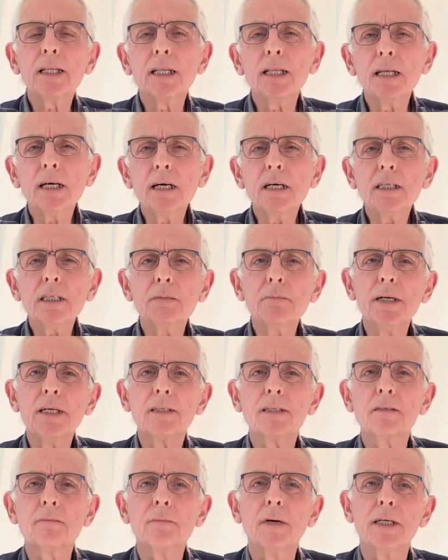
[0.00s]
large
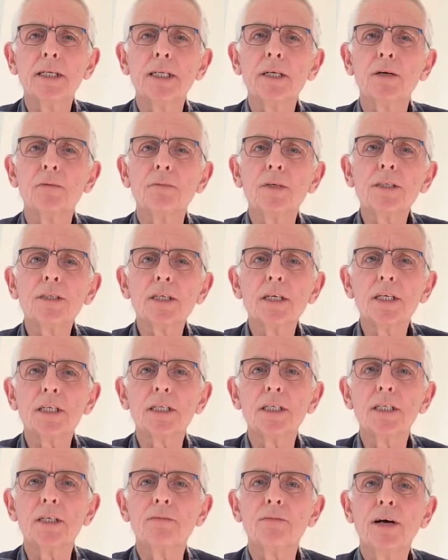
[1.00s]
amounts of money on
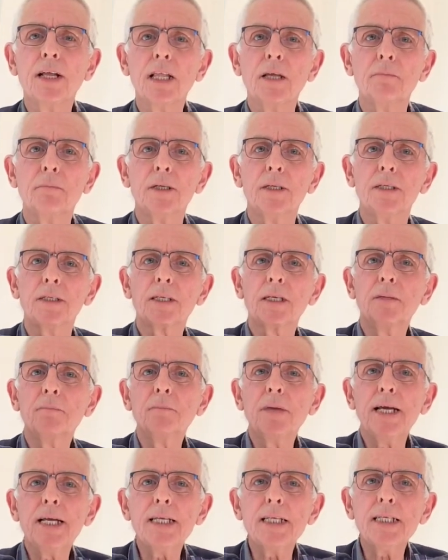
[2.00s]
research and development and
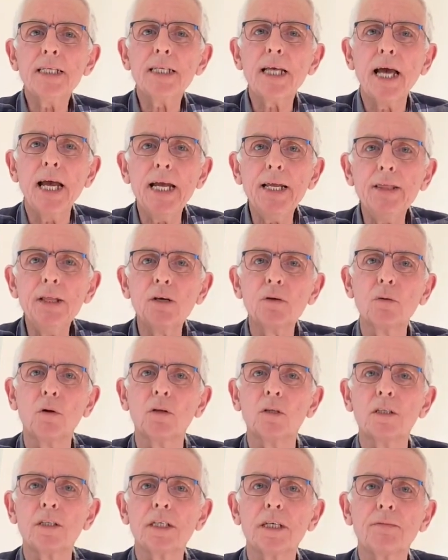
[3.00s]
maintain the
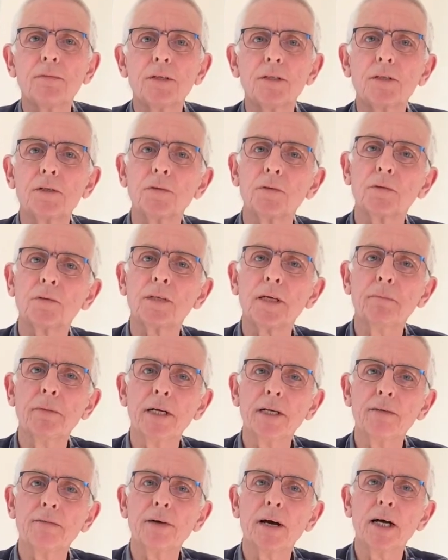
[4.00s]
quality of the tools they
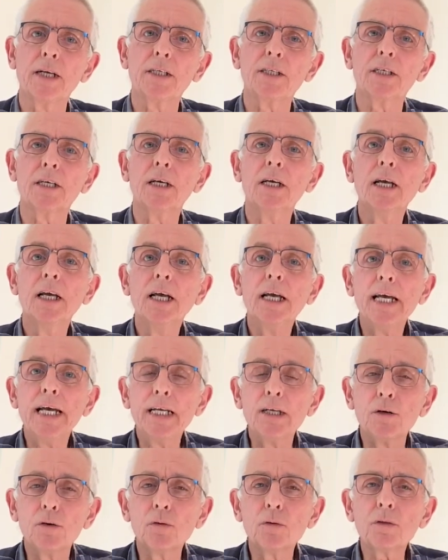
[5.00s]
manufacture
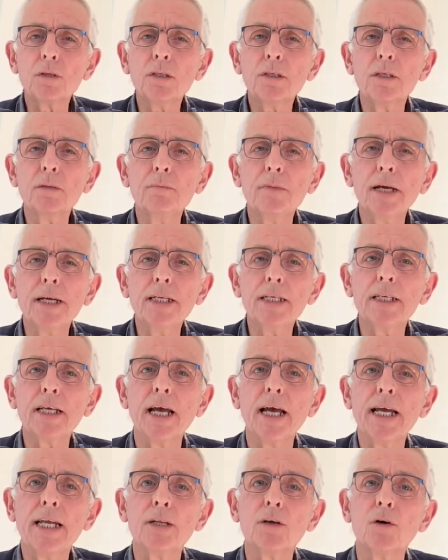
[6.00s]
in order to
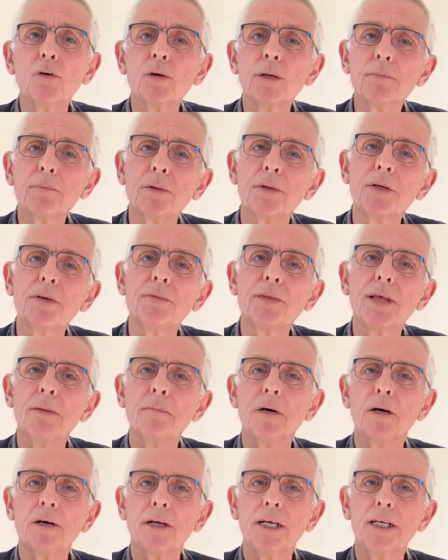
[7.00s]
maintain or improve their
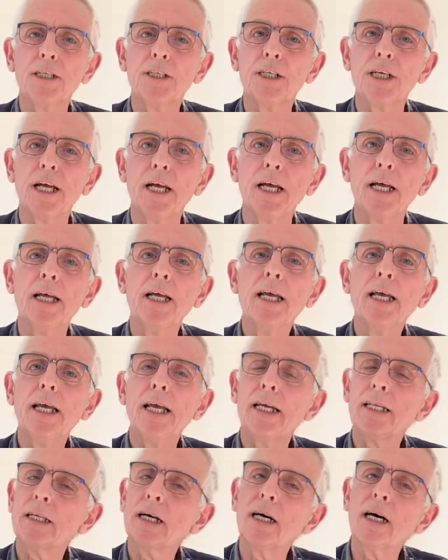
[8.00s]
market share
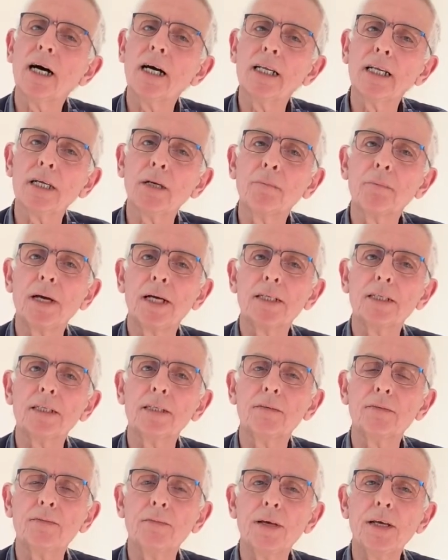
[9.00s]
in a highly
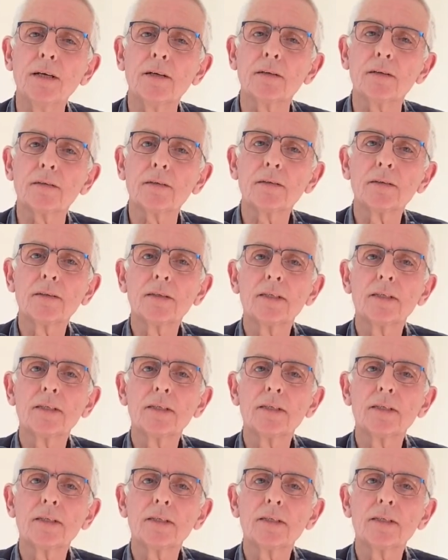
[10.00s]
competitive field.